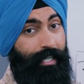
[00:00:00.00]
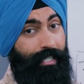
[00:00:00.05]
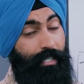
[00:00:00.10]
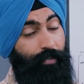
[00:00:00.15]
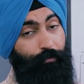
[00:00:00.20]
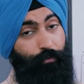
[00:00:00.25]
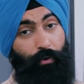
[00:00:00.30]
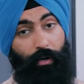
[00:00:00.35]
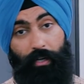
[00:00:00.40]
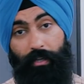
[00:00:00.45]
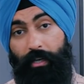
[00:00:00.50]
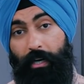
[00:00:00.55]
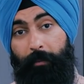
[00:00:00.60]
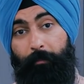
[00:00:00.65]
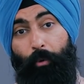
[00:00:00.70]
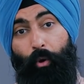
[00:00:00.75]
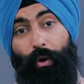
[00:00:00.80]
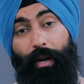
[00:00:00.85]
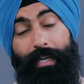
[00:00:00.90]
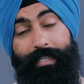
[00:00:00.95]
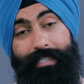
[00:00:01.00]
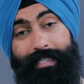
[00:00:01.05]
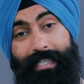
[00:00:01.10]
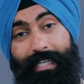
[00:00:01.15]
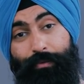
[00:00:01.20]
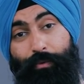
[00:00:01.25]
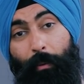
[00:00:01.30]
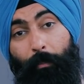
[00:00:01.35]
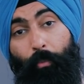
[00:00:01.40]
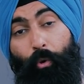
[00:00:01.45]
So if you want to learn more and
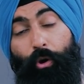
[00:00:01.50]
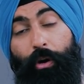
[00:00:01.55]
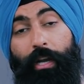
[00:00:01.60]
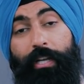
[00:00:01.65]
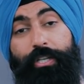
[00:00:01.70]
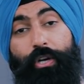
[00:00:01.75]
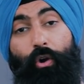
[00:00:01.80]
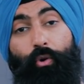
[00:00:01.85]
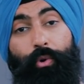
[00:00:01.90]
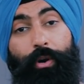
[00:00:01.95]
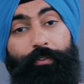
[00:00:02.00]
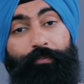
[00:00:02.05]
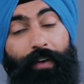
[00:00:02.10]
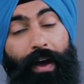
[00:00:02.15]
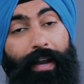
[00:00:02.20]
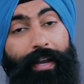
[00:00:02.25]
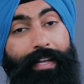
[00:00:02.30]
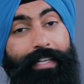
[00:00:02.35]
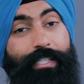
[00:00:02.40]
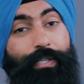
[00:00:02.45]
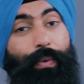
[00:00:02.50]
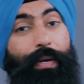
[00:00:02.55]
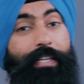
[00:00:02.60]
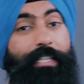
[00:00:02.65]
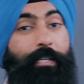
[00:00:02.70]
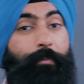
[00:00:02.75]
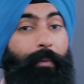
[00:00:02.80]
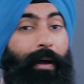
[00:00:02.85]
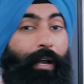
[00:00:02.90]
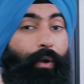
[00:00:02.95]
see what mortgage or refinance
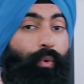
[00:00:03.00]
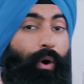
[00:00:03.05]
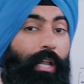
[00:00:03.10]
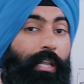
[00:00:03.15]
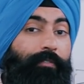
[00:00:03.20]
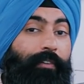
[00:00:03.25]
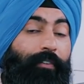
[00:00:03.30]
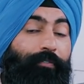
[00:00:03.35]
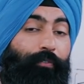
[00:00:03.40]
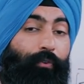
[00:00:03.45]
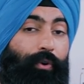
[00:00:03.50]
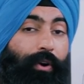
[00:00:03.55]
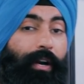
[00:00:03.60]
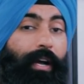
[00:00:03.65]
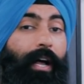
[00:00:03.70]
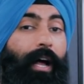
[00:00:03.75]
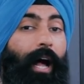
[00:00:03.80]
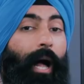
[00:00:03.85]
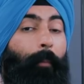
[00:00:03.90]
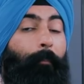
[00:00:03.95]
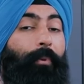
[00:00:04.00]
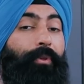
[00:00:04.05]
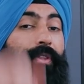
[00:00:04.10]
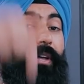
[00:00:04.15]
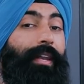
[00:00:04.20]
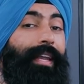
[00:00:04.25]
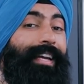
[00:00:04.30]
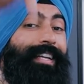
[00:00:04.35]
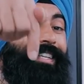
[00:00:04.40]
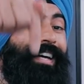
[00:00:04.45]
rates you might qualify for, I'll put
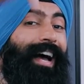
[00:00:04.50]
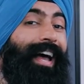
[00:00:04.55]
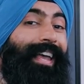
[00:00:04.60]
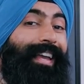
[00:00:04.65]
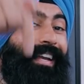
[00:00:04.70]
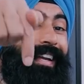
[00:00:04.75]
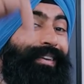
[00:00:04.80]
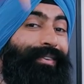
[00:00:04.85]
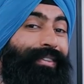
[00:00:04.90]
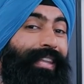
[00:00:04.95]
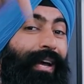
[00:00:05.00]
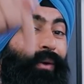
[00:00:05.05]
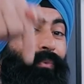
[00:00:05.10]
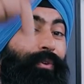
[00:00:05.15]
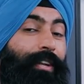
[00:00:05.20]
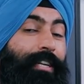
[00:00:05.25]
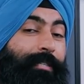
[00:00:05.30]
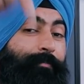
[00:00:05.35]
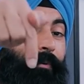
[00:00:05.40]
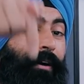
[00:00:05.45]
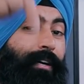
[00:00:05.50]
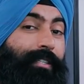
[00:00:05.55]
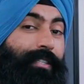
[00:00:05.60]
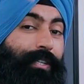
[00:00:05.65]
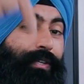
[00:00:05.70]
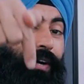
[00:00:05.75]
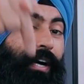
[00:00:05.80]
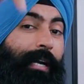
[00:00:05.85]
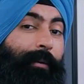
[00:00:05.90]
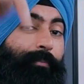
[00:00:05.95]
the link to how you can do that with our
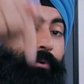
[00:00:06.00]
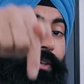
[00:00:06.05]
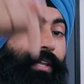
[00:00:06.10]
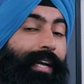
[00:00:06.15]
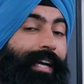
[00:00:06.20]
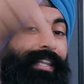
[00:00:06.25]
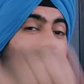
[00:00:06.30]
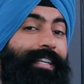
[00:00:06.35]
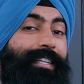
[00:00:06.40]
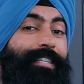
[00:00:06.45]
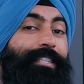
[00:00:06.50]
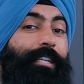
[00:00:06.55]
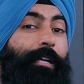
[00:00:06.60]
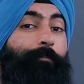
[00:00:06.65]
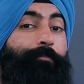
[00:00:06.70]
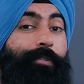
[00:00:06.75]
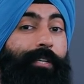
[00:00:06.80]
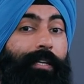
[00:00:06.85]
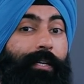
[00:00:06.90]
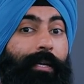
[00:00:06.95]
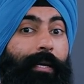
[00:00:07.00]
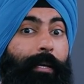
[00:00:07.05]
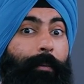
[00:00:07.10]
sponsor Credible in the description